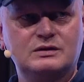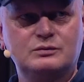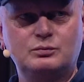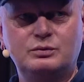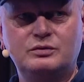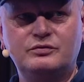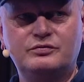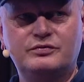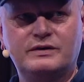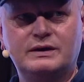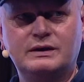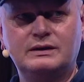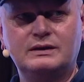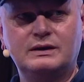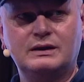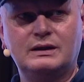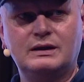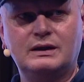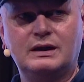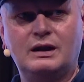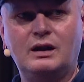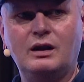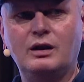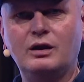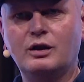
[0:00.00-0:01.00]
We find
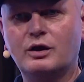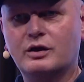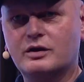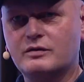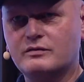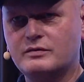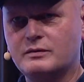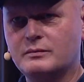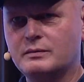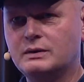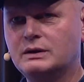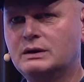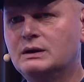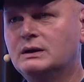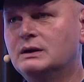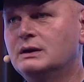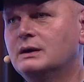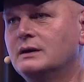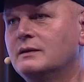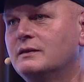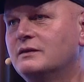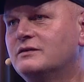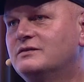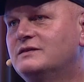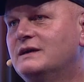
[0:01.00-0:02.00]
a lot of them.
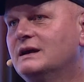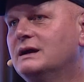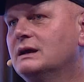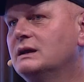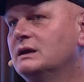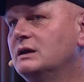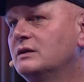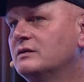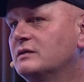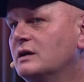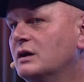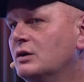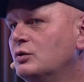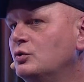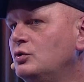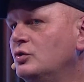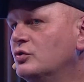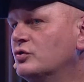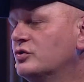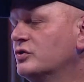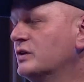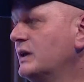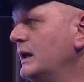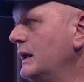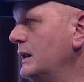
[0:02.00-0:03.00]
The second is, how do you
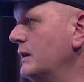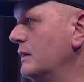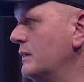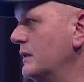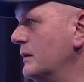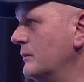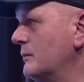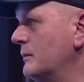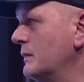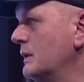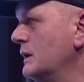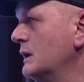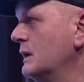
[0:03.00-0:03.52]
scale them?